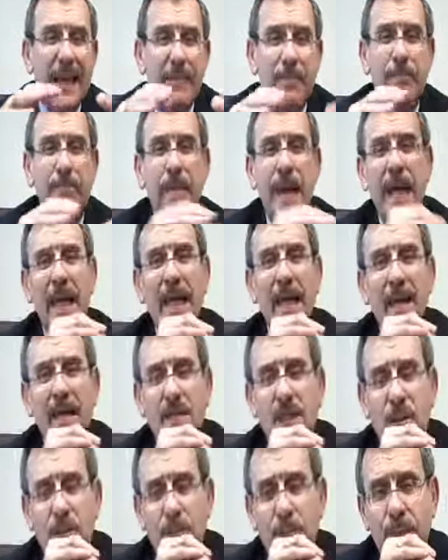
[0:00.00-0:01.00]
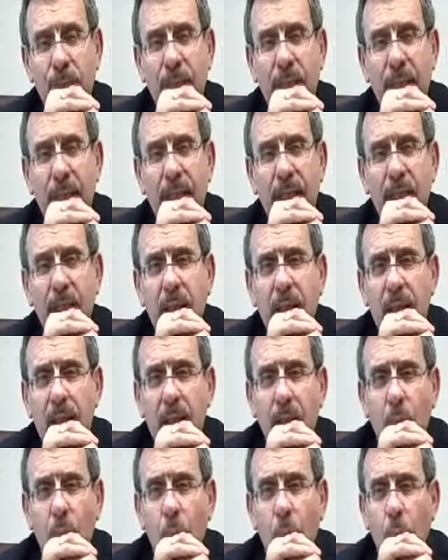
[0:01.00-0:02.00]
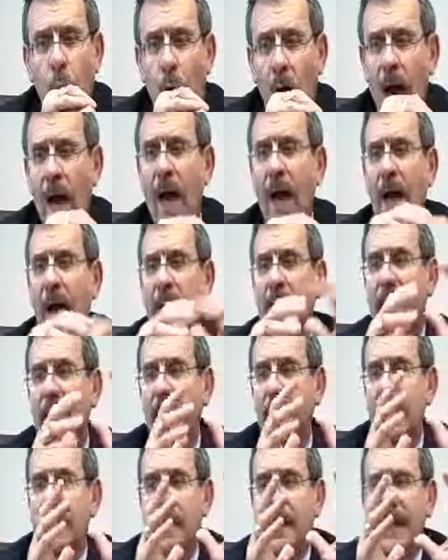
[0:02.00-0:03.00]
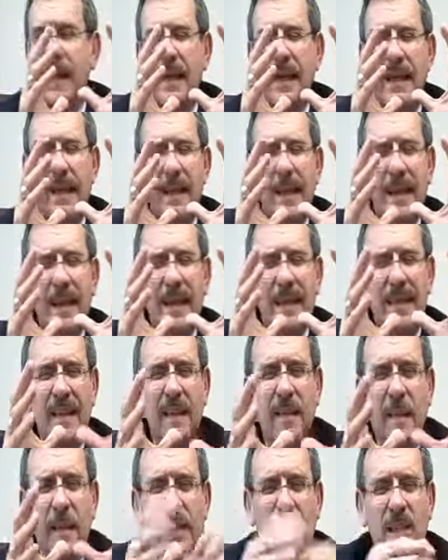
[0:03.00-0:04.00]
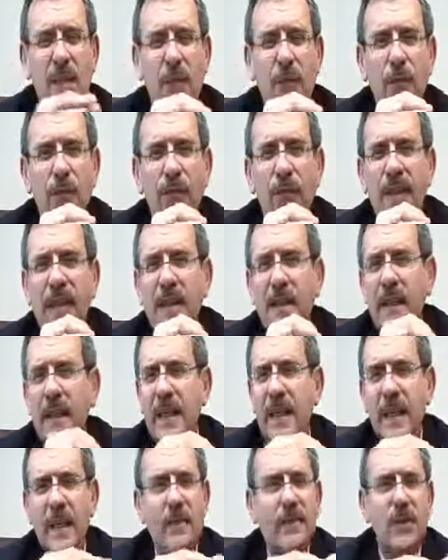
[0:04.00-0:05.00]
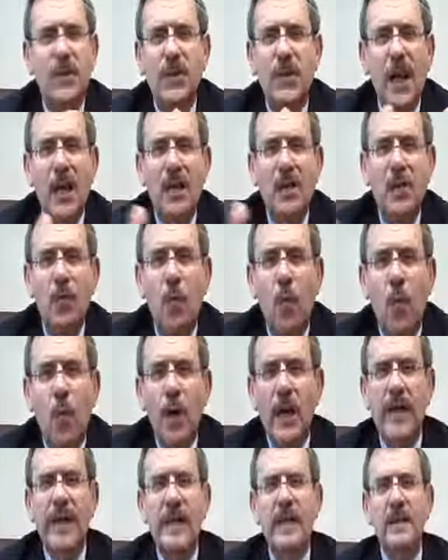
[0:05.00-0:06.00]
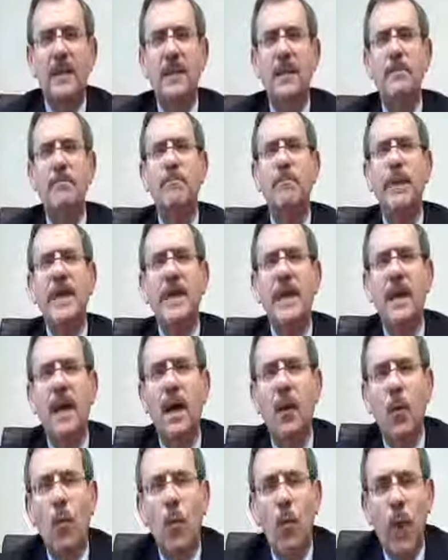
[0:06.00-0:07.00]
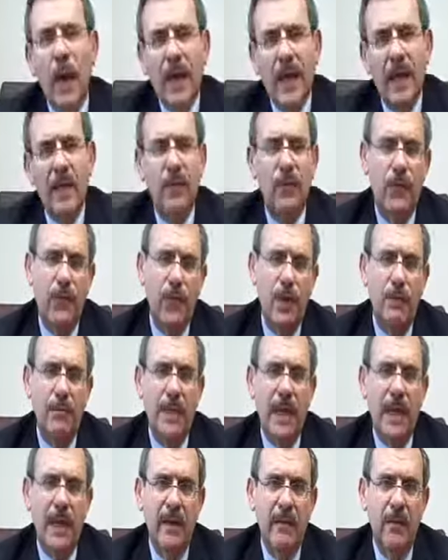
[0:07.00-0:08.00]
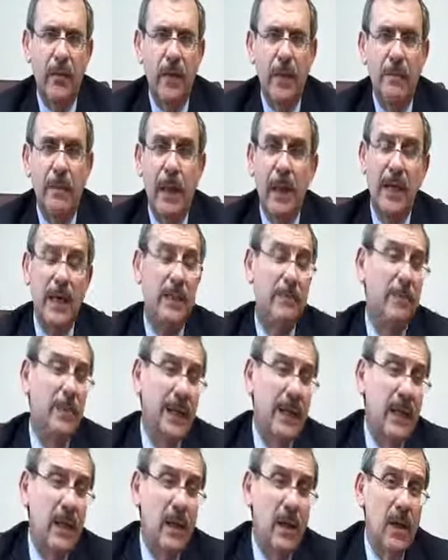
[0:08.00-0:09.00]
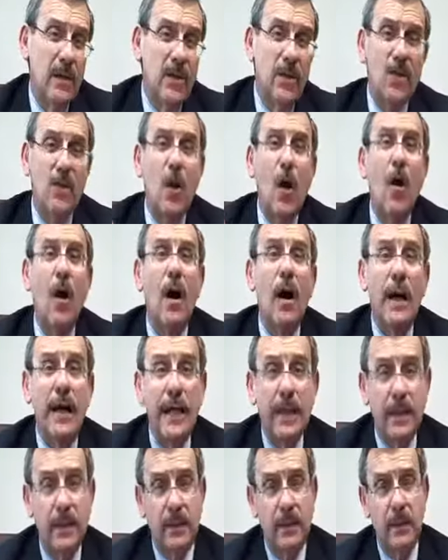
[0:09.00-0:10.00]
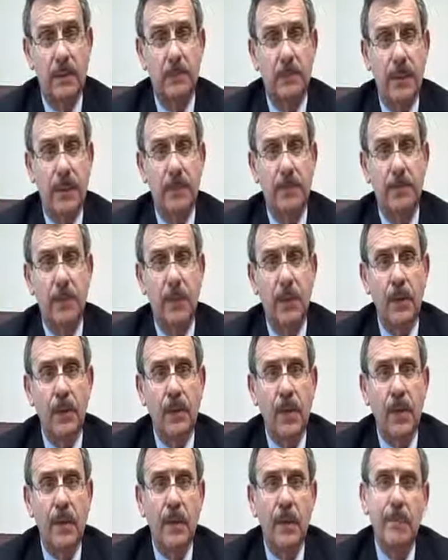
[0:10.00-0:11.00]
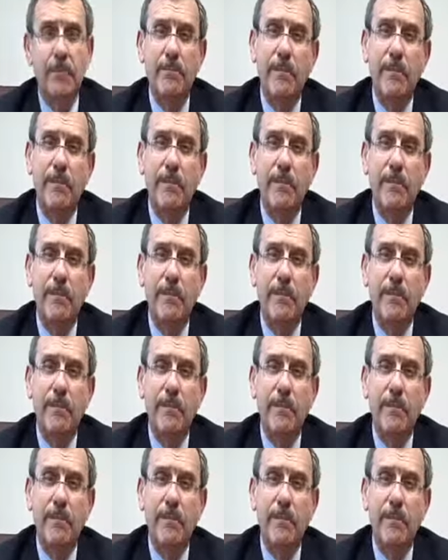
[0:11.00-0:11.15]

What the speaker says: It may explain why there is a feeling of just wanting to be away from everybody, because talking to people